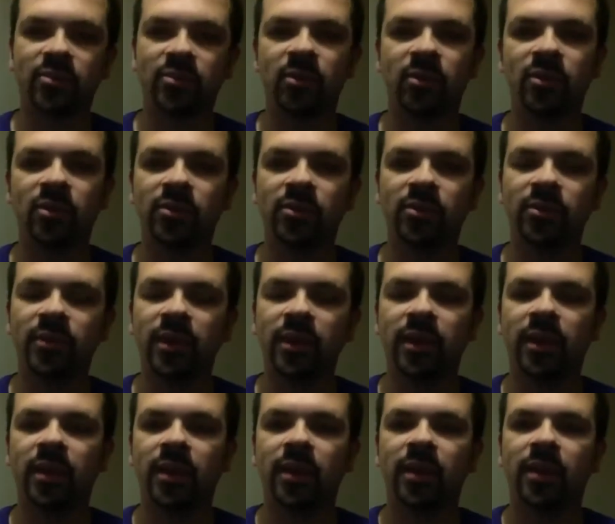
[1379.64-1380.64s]
will
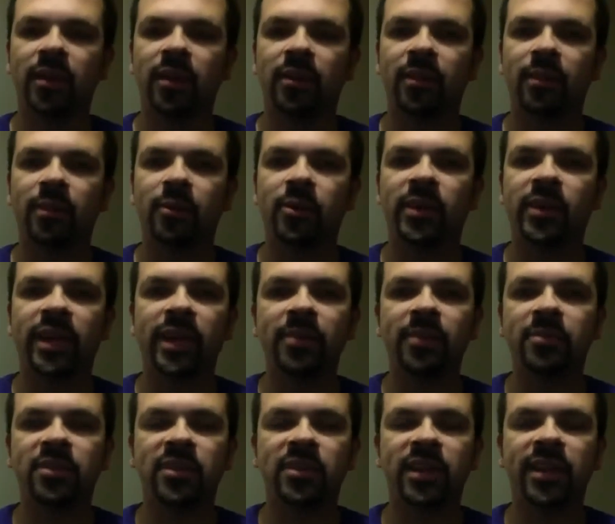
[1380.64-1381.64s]

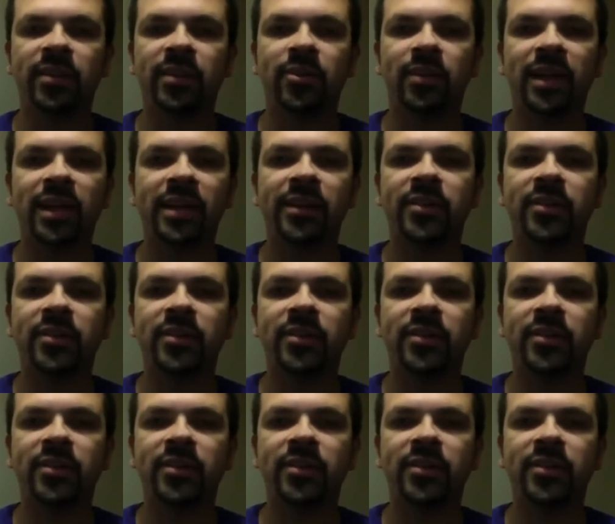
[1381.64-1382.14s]
keep seeing Orlando